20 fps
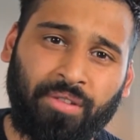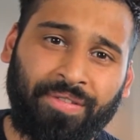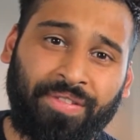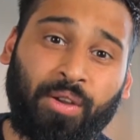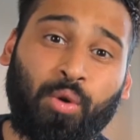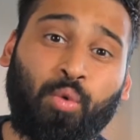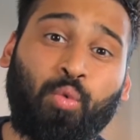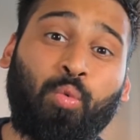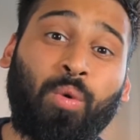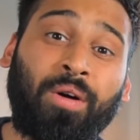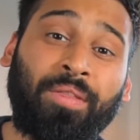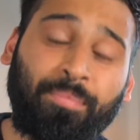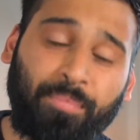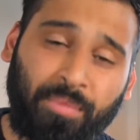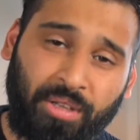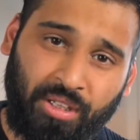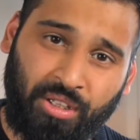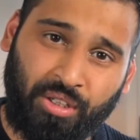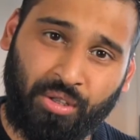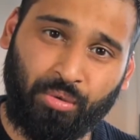If you want
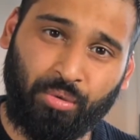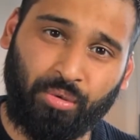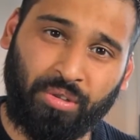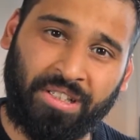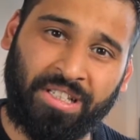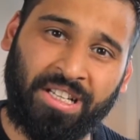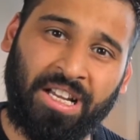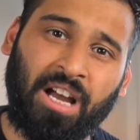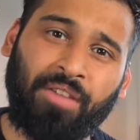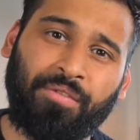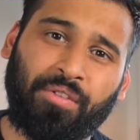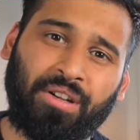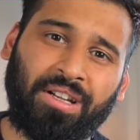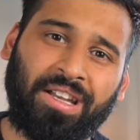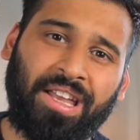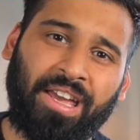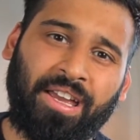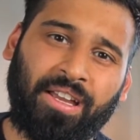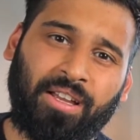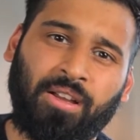me to cover
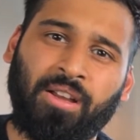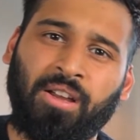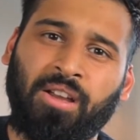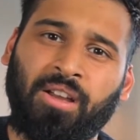like